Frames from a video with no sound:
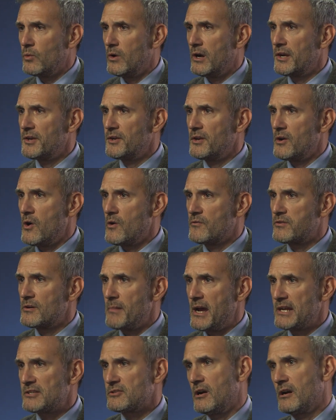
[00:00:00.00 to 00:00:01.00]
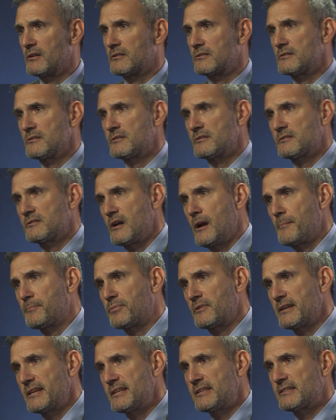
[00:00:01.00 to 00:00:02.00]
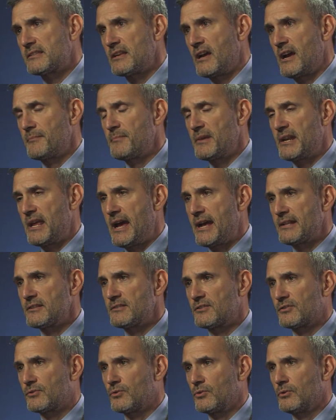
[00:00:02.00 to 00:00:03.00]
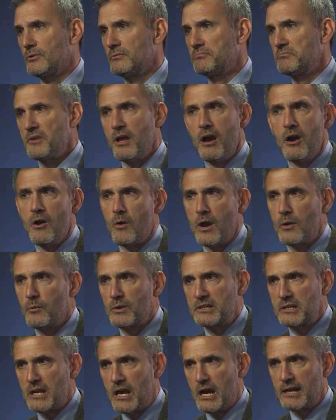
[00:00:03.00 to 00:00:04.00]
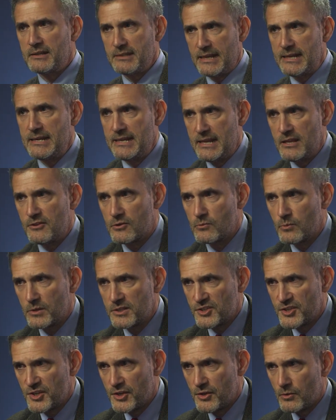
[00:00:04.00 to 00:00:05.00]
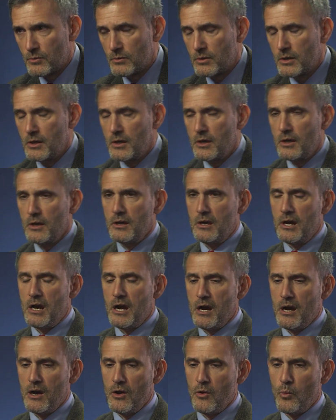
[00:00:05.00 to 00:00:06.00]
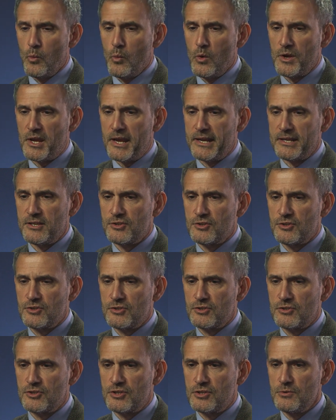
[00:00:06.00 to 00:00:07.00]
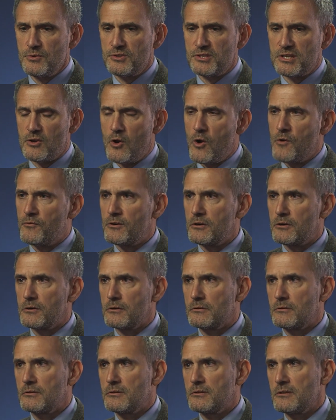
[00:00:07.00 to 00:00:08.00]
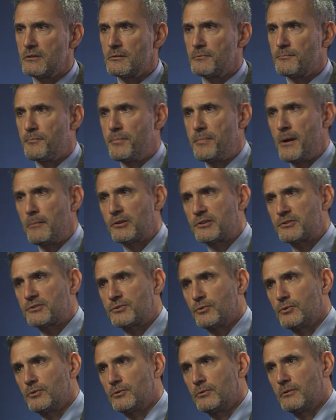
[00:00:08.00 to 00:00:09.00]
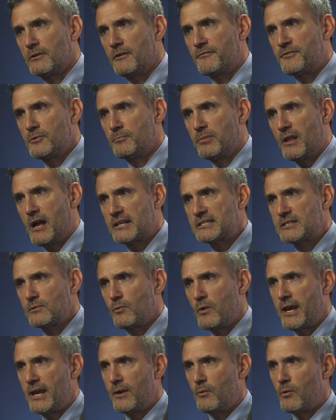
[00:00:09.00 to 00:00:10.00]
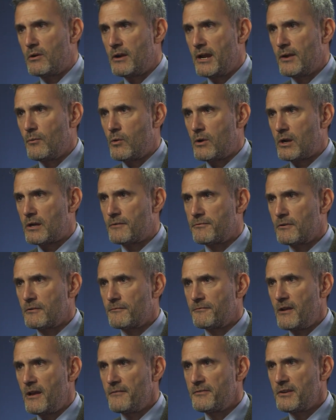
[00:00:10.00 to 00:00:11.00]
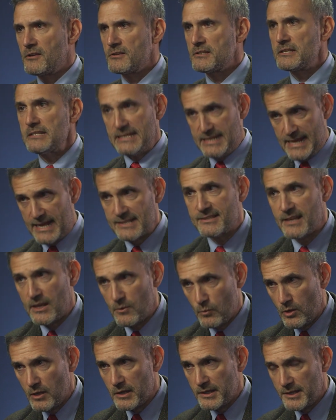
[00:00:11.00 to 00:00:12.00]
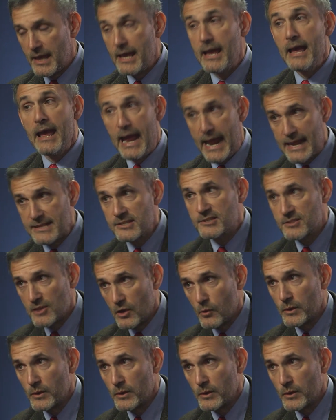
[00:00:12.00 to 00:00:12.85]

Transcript: One over my daughter's Upper East Side Manhattan school? No, I would not, and neither would you. Uh, would I choose it over the public school a few blocks away where I work for five years? Yes, I would, and so